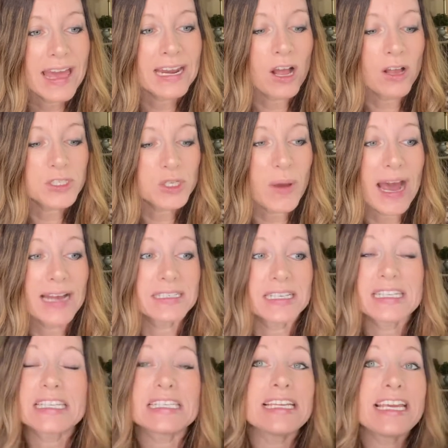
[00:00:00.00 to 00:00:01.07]
also has a
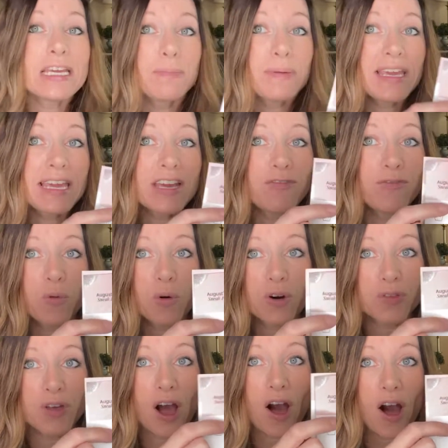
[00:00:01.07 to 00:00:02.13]
sneak peek for
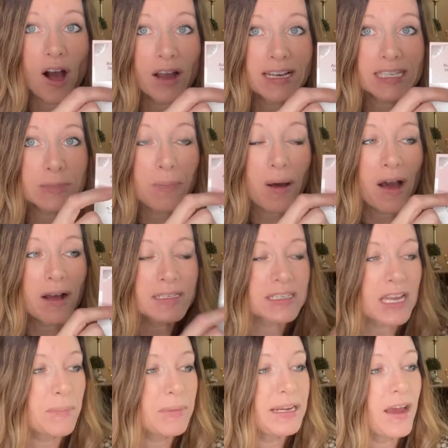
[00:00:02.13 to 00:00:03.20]
the August box
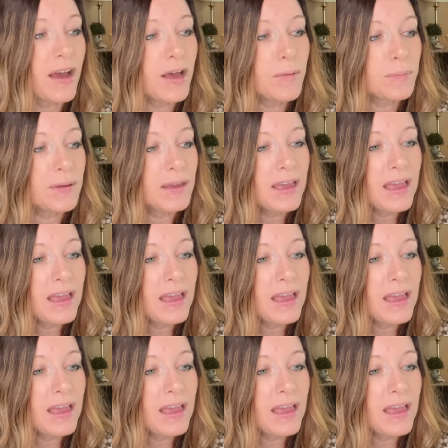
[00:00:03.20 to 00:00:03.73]
coming up,